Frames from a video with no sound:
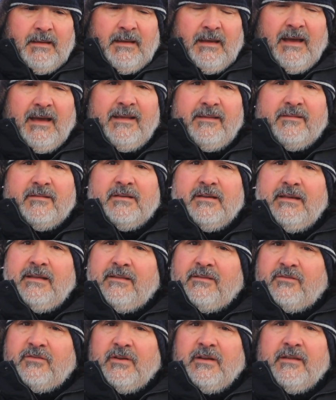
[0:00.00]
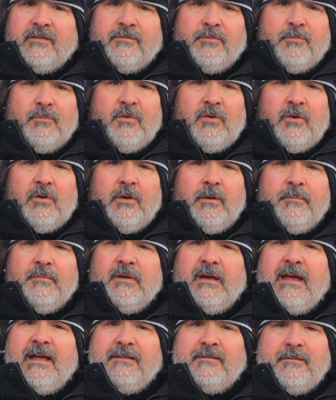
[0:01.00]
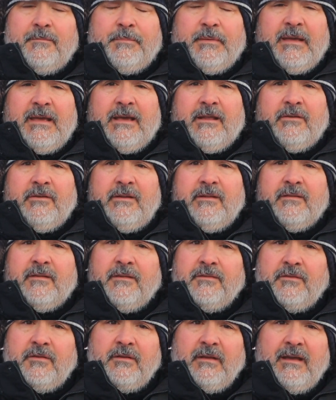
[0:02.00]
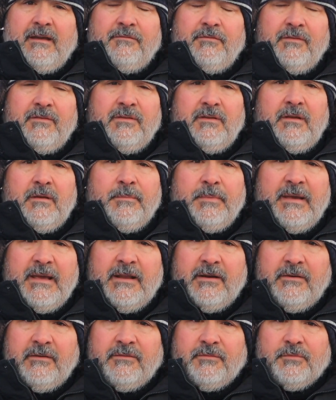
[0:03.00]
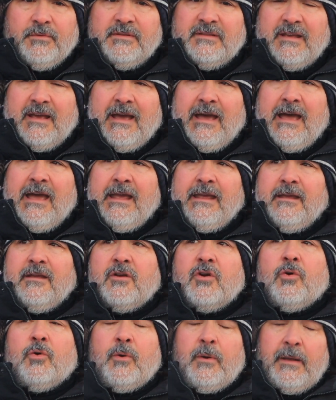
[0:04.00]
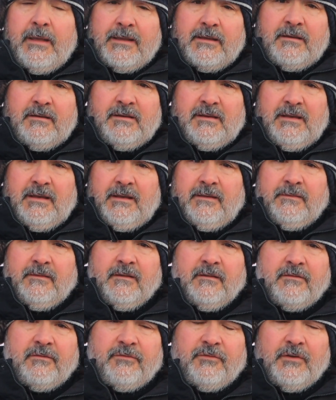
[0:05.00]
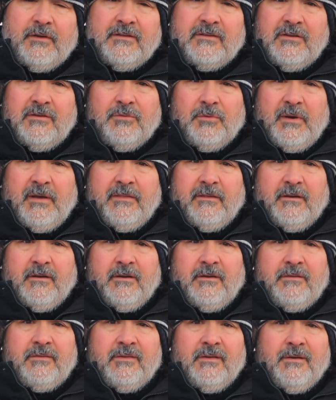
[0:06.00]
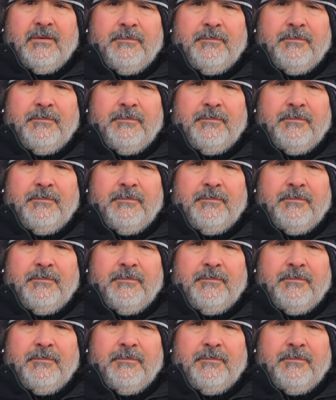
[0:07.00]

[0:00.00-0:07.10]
ice cleats, dress warm, lots of batteries because you, obviously your batteries will die quickly in this frigid weather. So,